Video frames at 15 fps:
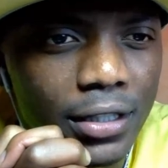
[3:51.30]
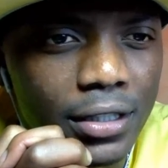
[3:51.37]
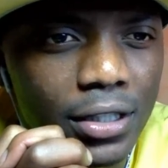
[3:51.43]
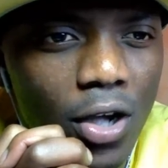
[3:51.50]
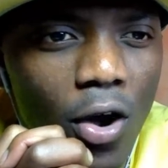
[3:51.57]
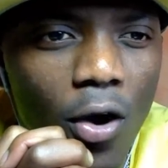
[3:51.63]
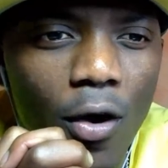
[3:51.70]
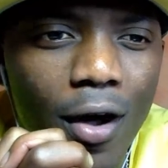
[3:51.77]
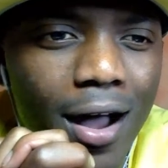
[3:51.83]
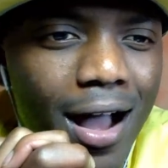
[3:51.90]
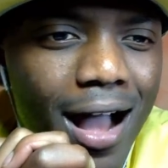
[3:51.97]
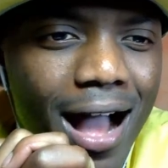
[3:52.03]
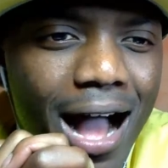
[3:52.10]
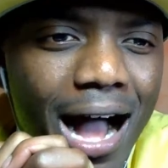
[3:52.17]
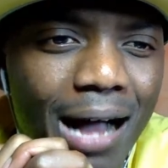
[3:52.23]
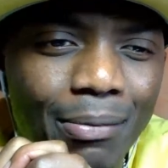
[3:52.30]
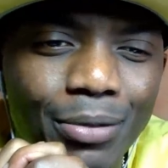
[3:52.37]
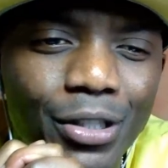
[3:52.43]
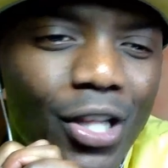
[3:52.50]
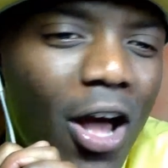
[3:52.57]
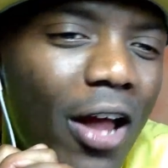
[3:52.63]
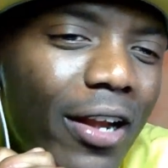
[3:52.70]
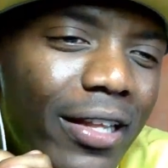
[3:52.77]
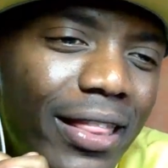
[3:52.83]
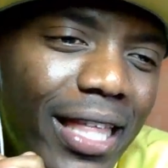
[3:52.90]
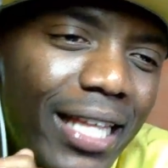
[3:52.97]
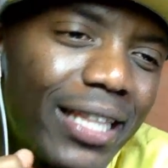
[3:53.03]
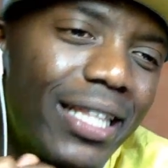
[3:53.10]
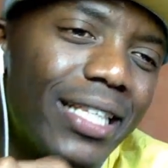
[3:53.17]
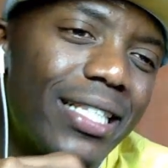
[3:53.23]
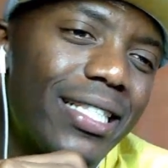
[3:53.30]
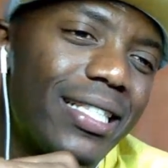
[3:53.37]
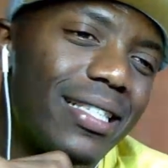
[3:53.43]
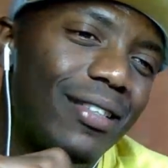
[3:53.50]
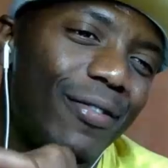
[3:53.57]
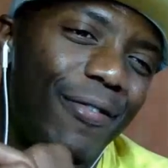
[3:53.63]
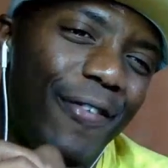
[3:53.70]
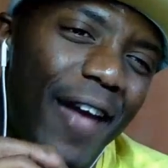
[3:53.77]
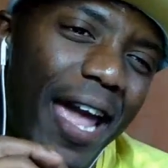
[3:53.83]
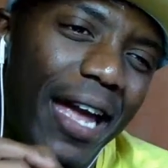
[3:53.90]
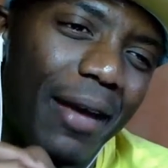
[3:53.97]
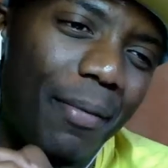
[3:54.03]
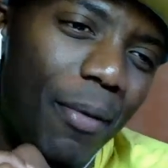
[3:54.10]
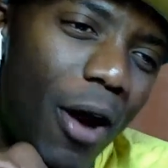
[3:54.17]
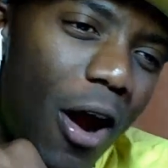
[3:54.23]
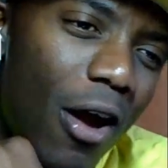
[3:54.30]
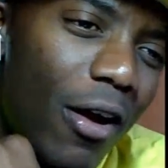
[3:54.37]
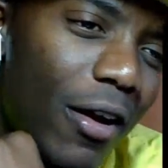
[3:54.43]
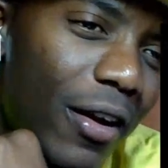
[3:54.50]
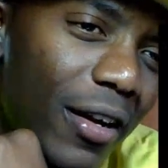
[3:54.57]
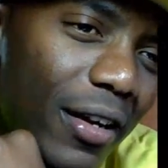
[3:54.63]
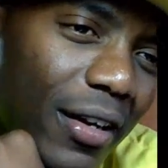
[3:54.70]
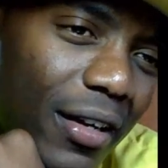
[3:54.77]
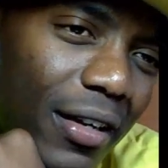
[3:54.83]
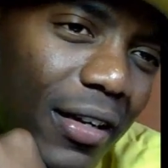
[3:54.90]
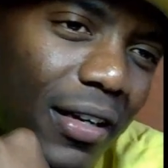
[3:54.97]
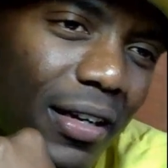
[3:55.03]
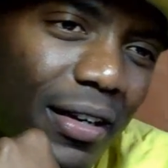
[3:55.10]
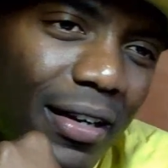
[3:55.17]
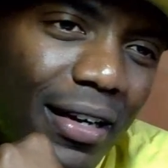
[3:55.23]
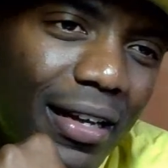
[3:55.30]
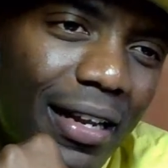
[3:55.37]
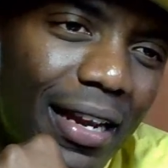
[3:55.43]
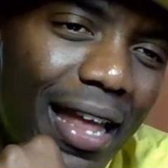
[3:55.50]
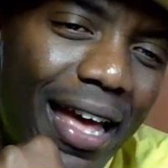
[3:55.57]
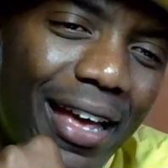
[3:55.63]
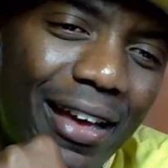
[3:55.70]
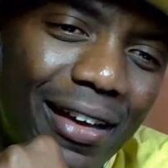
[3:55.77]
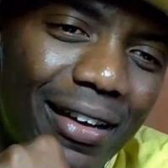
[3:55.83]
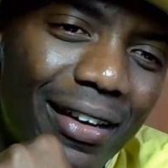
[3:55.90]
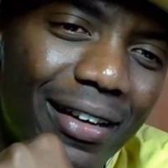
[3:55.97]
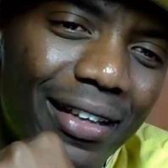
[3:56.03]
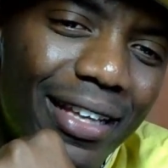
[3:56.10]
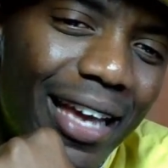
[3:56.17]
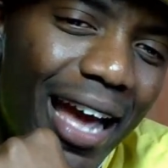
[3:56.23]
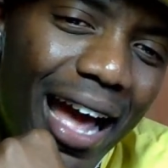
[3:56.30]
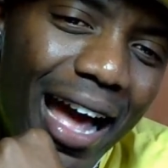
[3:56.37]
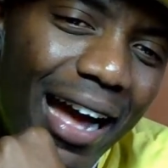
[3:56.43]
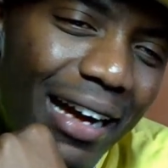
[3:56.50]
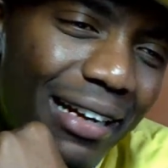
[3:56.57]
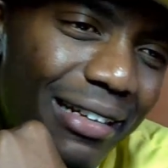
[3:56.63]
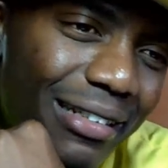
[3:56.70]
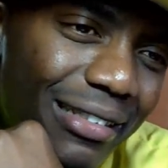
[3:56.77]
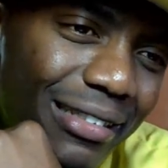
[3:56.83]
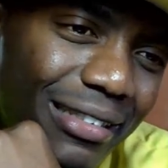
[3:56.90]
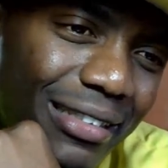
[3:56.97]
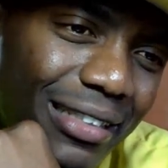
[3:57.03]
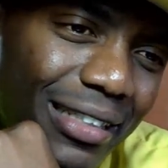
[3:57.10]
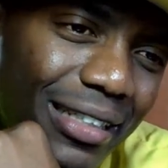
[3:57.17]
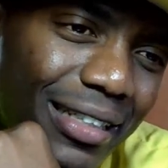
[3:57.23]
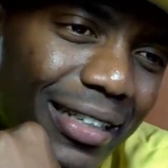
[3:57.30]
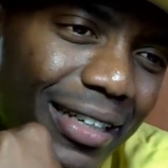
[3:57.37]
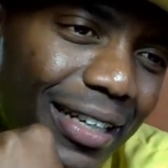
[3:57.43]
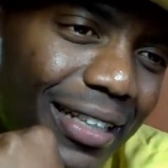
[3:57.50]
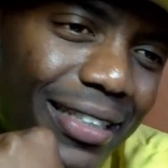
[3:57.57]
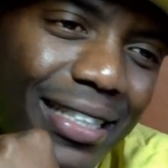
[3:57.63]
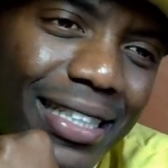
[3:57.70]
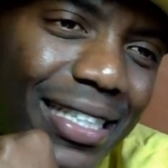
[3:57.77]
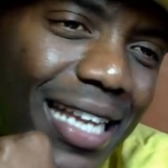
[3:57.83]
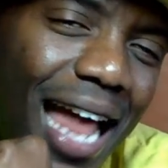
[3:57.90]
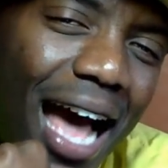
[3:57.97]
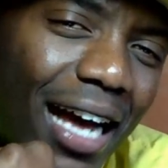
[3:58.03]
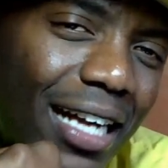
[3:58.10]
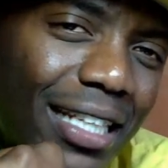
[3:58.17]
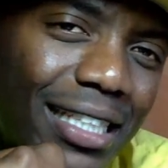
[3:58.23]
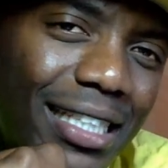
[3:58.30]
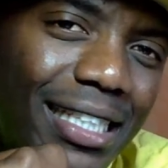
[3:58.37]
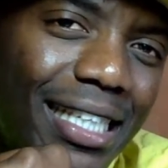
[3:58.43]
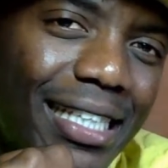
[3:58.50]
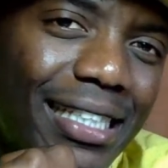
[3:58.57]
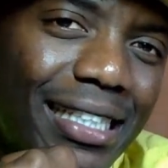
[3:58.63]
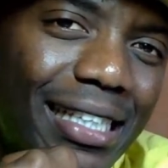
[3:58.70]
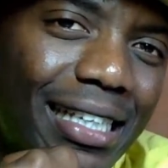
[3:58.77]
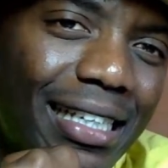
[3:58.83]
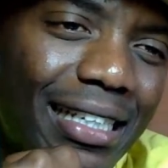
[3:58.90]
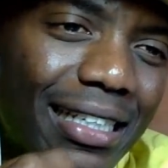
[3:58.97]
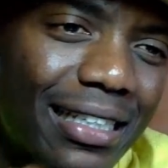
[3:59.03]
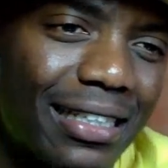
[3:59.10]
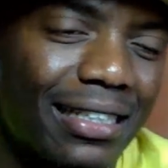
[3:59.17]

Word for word: So I'm starting to think this is fake, bro. Like, yeah. 'Cause it's not consistent.